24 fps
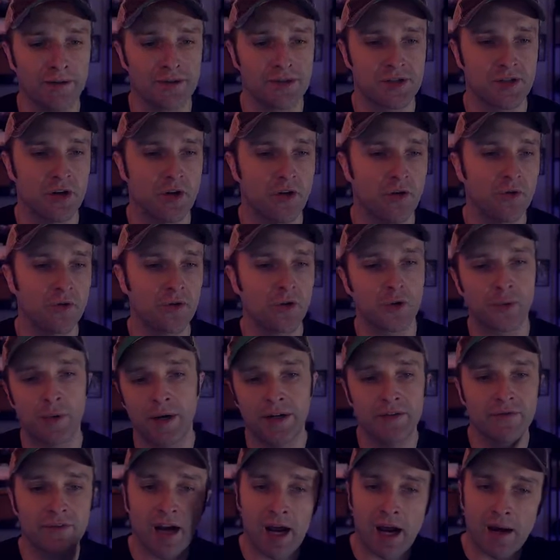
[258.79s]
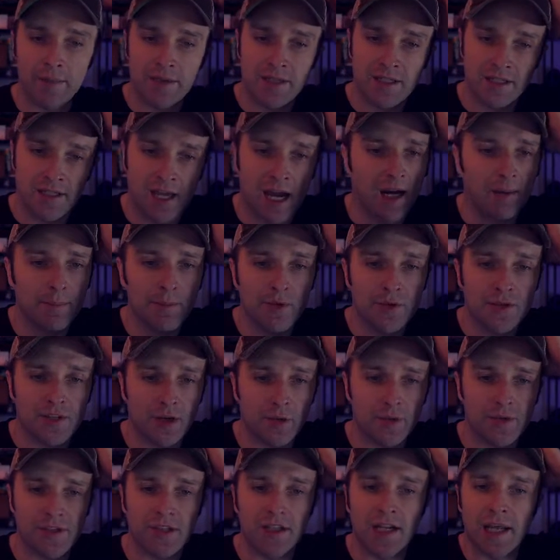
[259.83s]
So Creative Commons stock
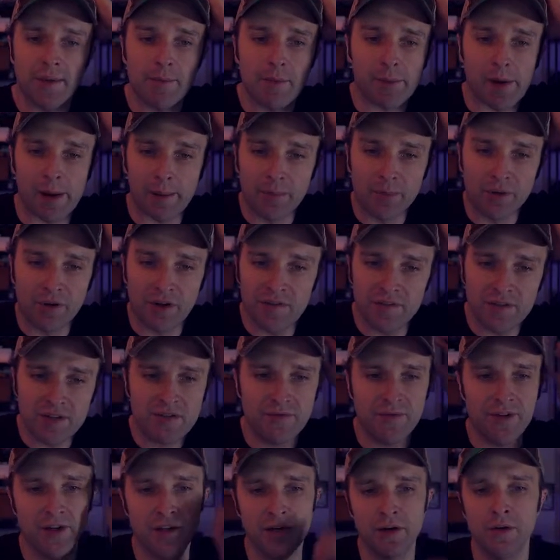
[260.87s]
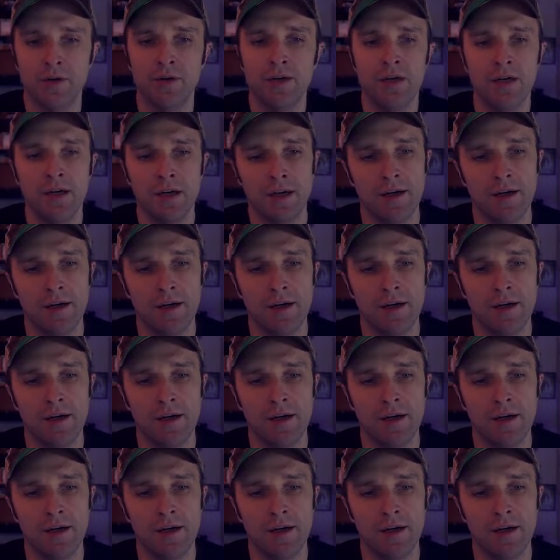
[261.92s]
music was the name of my previous video.